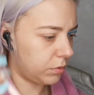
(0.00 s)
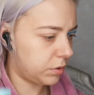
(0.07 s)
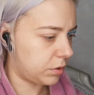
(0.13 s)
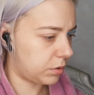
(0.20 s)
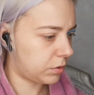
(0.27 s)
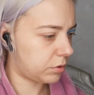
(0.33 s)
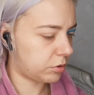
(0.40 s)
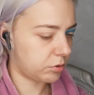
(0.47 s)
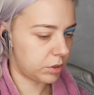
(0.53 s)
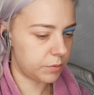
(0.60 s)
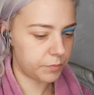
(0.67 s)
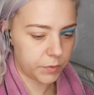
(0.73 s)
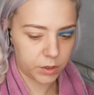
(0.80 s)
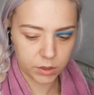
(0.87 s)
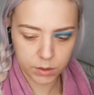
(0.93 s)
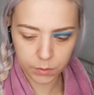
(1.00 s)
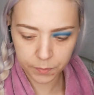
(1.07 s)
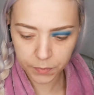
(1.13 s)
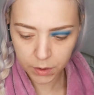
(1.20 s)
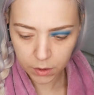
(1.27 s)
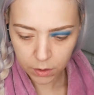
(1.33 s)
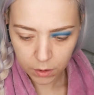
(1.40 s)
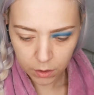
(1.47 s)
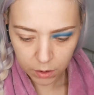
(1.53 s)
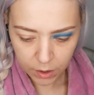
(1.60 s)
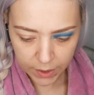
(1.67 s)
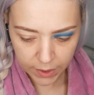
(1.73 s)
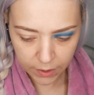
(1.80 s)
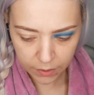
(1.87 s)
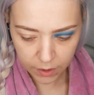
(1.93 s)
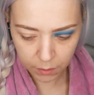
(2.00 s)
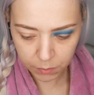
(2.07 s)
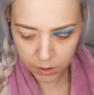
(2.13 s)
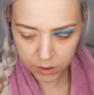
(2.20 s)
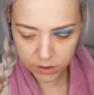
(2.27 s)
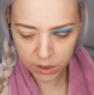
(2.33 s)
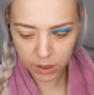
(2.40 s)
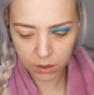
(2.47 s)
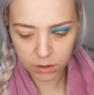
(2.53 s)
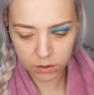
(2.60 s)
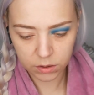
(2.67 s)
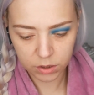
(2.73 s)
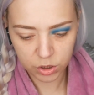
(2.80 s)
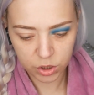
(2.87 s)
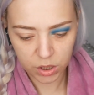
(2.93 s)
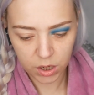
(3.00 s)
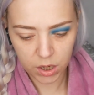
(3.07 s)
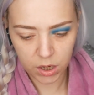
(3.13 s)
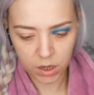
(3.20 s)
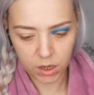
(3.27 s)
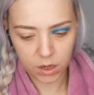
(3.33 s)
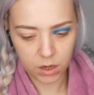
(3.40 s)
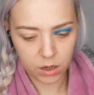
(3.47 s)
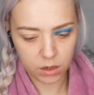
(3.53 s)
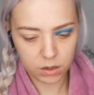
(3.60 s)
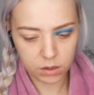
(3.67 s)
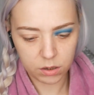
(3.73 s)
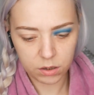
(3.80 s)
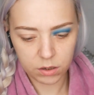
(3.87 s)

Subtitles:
Yeah, screw these on. Okay, I'm going to take the shade